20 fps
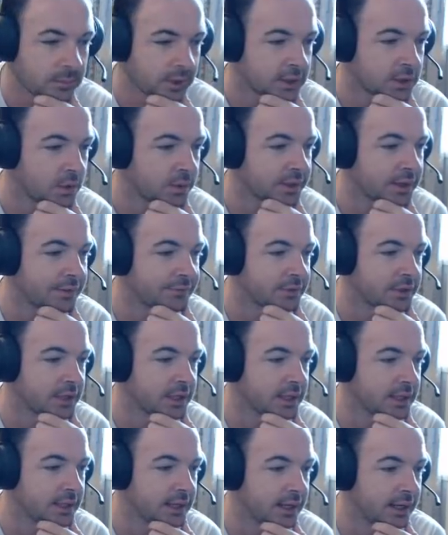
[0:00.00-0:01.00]
going after
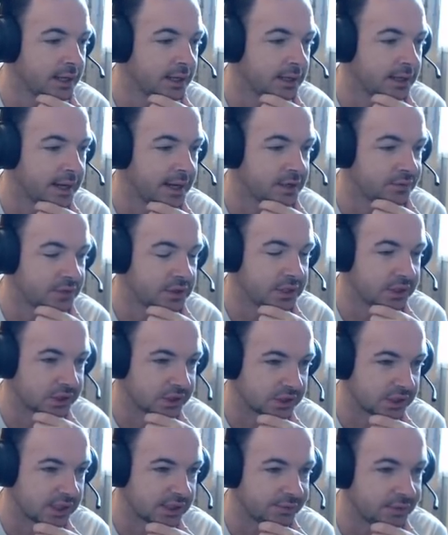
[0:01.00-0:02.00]
the HVT
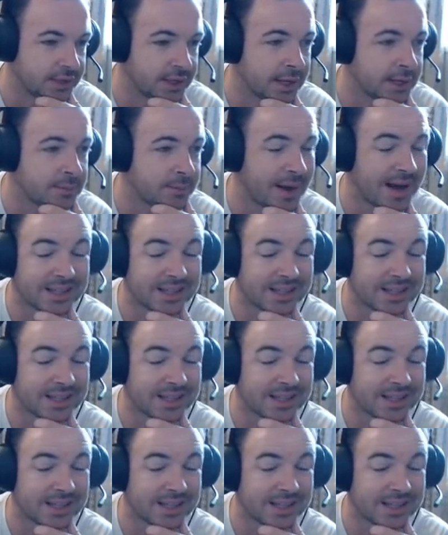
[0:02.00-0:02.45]
successfully and